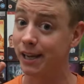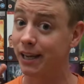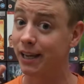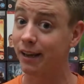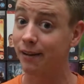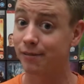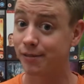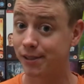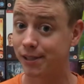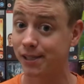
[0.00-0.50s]
it
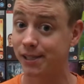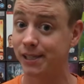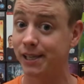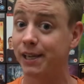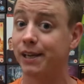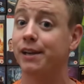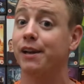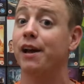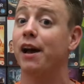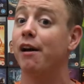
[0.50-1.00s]
gives the
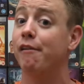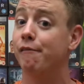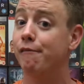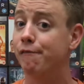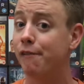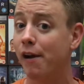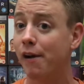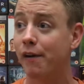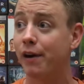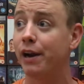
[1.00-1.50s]
scene a
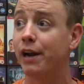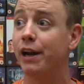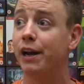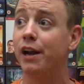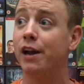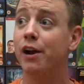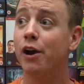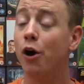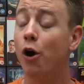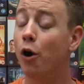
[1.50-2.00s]
very